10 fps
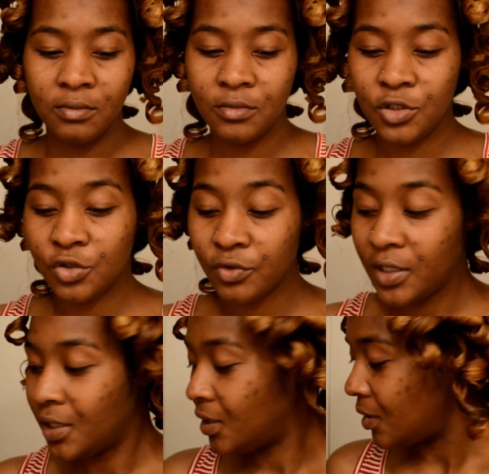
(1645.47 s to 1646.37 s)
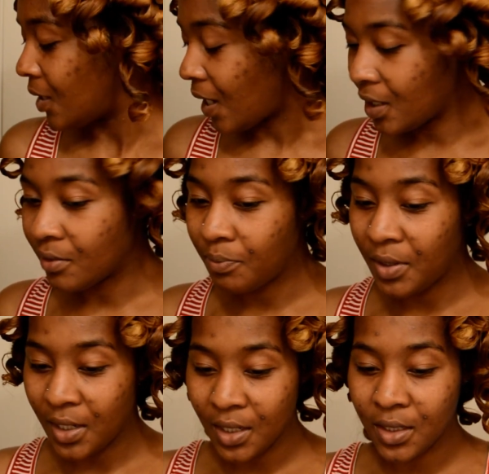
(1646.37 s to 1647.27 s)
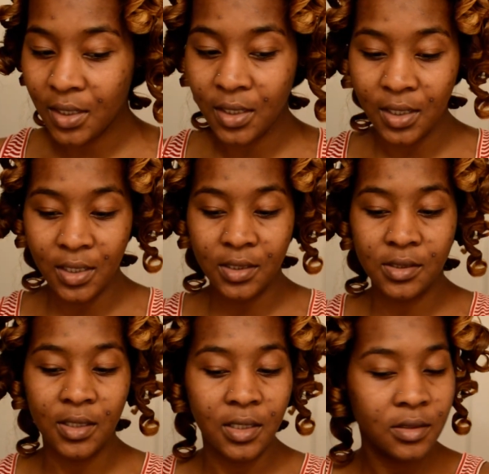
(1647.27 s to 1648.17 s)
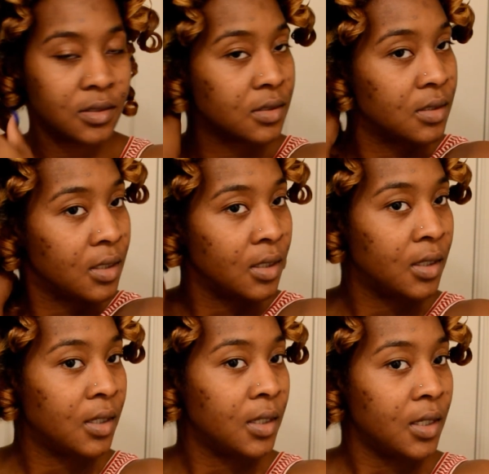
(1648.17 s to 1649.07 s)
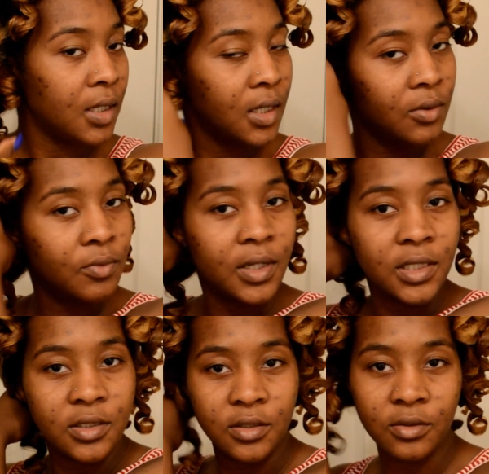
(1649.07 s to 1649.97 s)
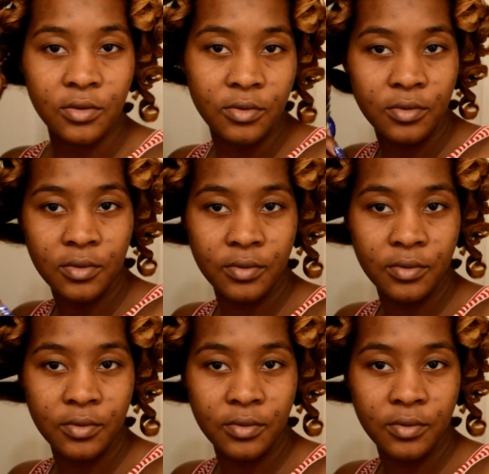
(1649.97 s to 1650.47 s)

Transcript: treat it like a pick in a sense. And what I do